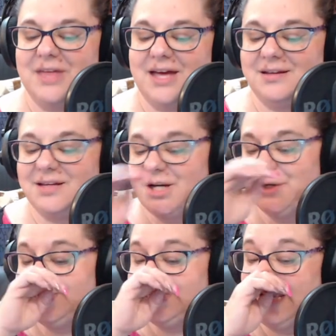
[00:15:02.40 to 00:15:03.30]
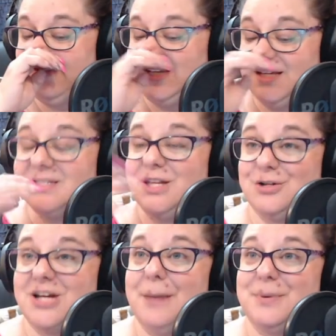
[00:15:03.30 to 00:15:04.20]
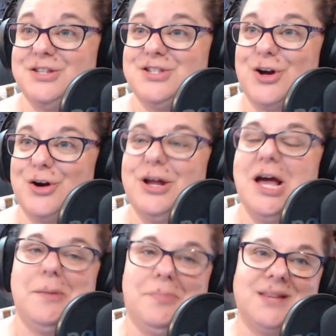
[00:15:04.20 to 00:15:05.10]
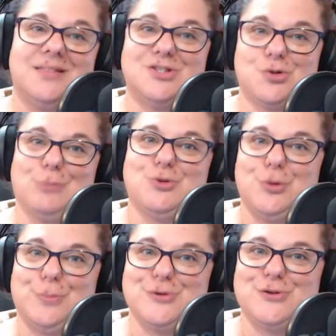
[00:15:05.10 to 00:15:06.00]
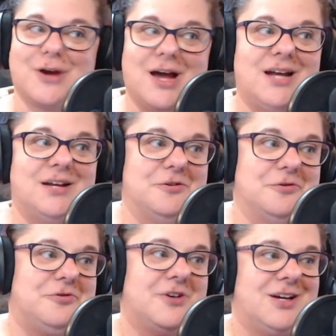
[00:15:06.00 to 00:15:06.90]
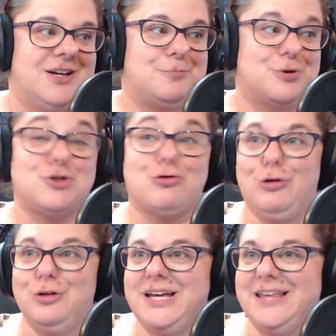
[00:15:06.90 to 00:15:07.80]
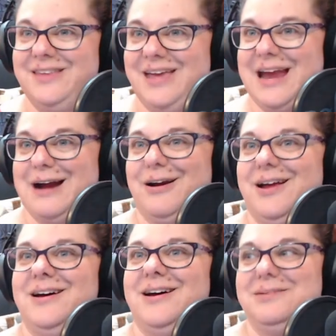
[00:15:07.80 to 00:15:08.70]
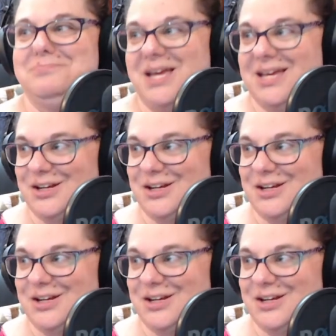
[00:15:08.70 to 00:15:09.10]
that, you know, safety is their top concern, but the Stormtroopers are kind of patrolling the area, making